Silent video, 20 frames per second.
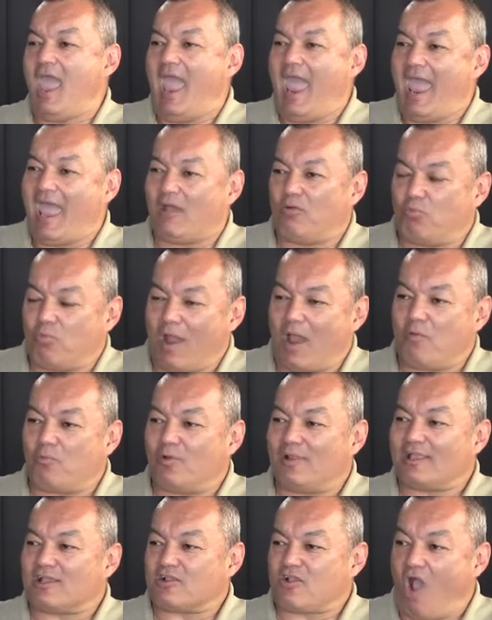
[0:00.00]
And what
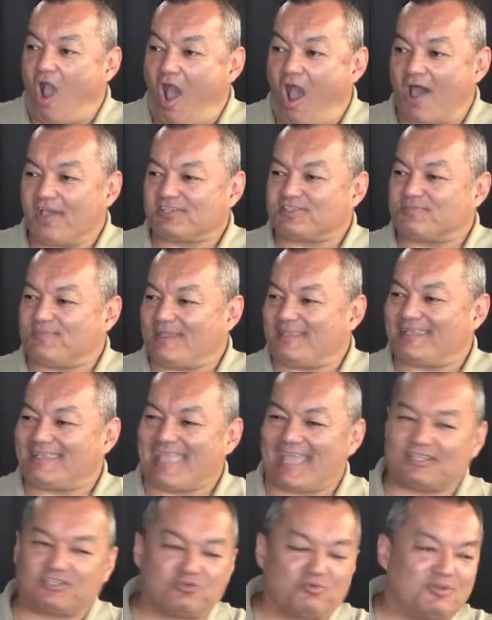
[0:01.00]
will it cost me to
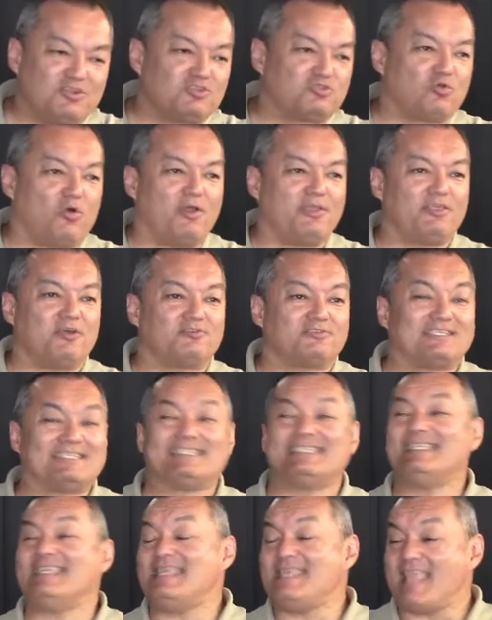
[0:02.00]
get to enjoy those
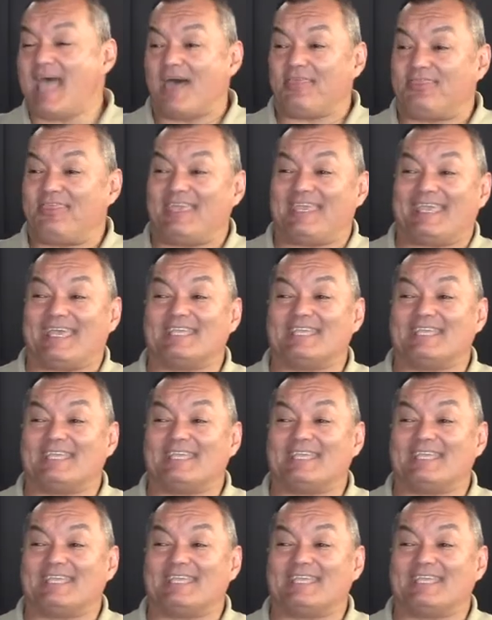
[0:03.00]
things? Nothing.